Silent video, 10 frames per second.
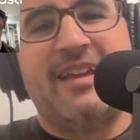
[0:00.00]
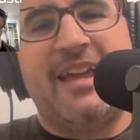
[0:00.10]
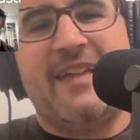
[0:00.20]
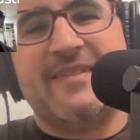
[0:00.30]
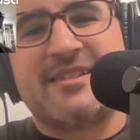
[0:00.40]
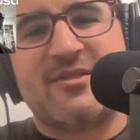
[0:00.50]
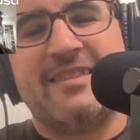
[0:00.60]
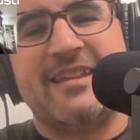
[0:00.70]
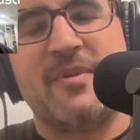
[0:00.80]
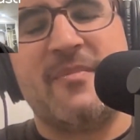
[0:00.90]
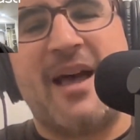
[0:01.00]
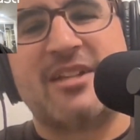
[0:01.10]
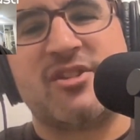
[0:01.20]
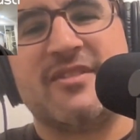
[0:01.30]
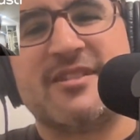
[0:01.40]
And so they
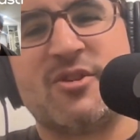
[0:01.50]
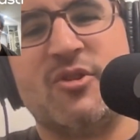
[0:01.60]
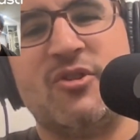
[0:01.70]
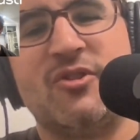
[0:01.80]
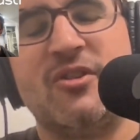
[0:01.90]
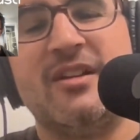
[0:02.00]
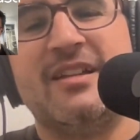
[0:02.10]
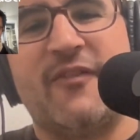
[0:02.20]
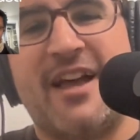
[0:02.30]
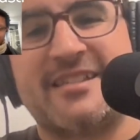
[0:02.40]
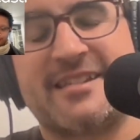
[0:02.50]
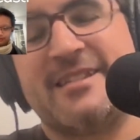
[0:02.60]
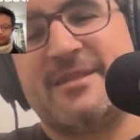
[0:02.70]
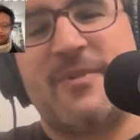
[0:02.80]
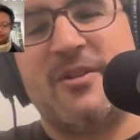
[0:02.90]
imagine this whole vast
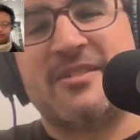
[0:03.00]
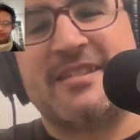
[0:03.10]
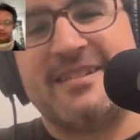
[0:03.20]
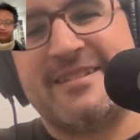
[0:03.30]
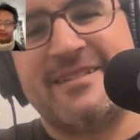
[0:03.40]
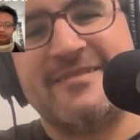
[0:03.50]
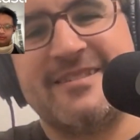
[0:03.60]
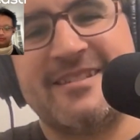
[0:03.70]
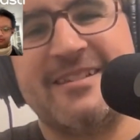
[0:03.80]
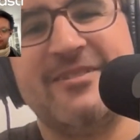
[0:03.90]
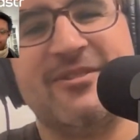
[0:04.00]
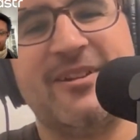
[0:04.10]
conspiracy, to use Hillary